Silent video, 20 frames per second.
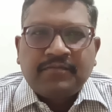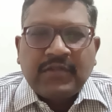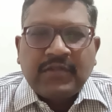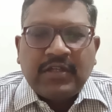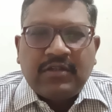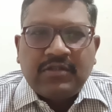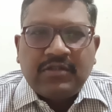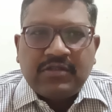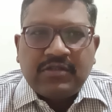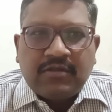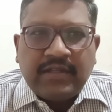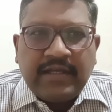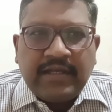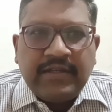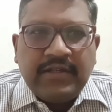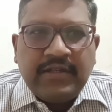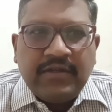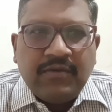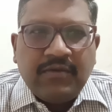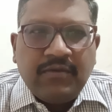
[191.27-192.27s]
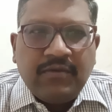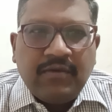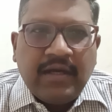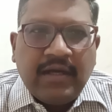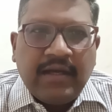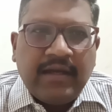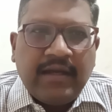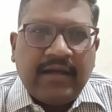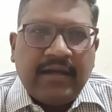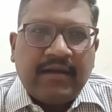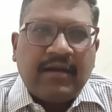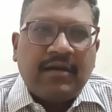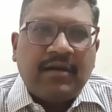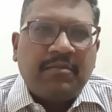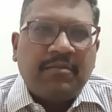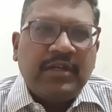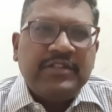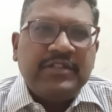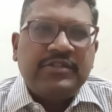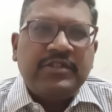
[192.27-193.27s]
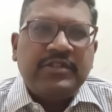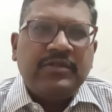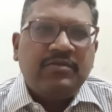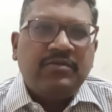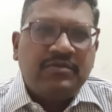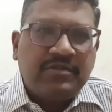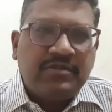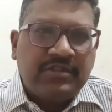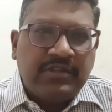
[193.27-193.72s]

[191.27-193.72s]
so thank you and god bless you see you